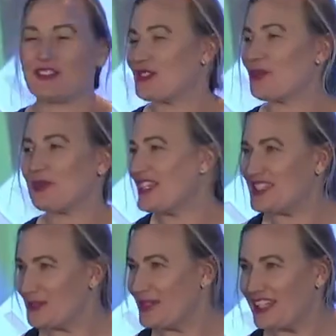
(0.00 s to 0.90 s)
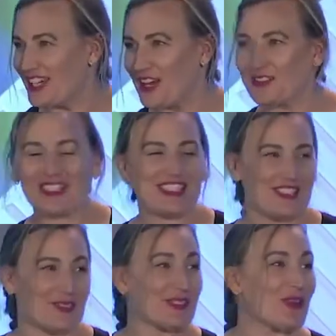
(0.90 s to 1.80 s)
feel so blessed to be here. I really
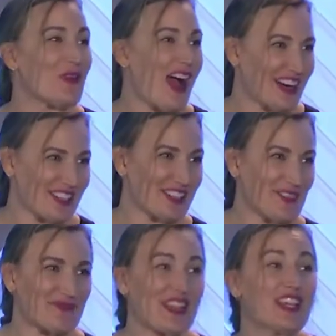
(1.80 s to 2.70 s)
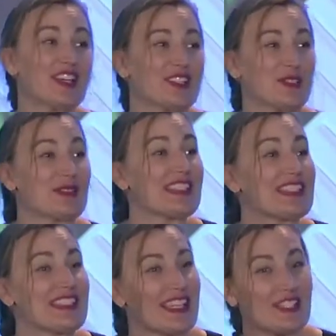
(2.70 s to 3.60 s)
do. So honored. So
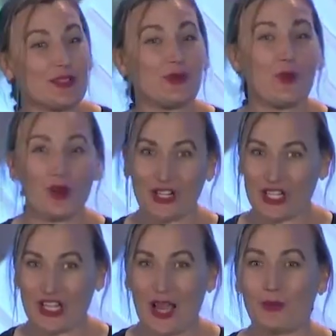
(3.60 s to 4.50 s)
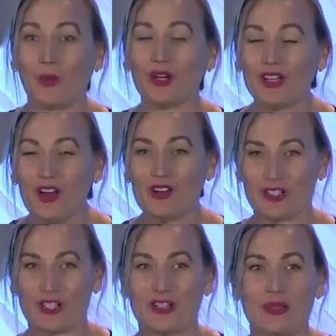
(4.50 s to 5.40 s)
today's workshop, we're going to
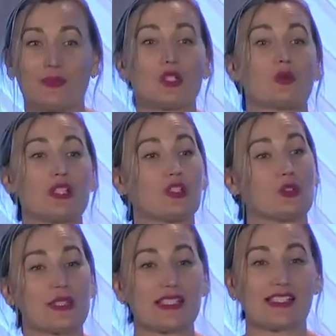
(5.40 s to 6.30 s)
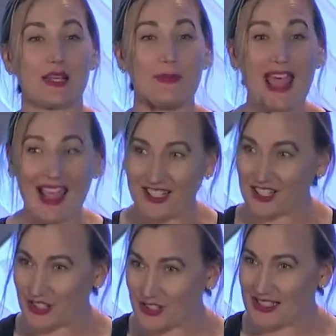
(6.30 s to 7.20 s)
alternate between doing some
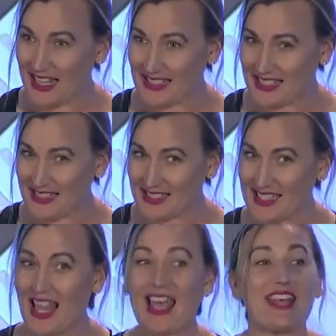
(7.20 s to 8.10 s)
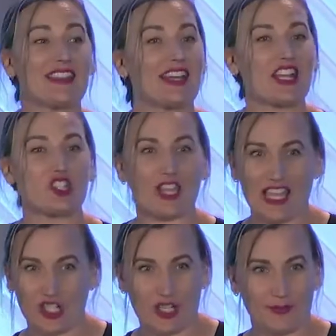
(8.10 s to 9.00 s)
exercises and then
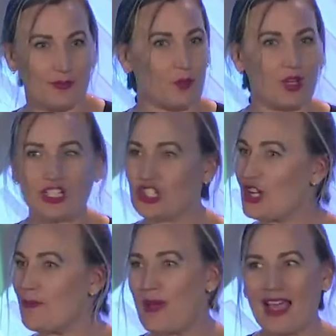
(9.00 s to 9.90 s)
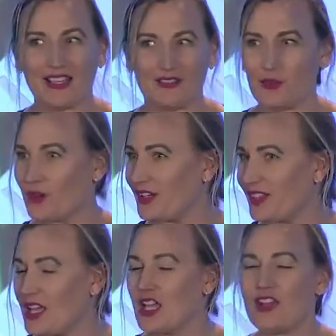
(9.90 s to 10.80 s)
education. We're going to jump back and forth.
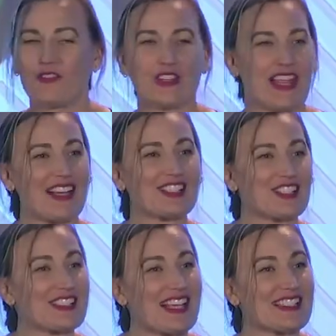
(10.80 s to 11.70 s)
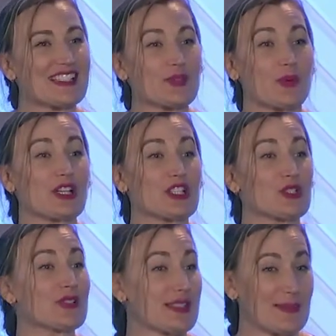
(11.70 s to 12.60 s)
For the exercises, we're going to
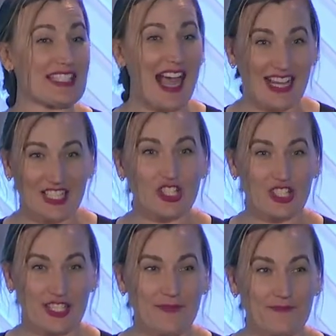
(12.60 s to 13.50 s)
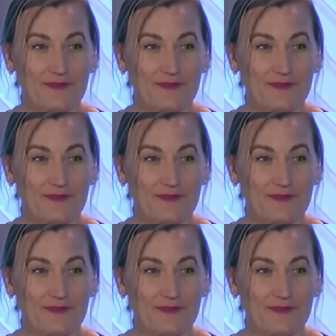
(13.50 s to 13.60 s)
do some tai-chi,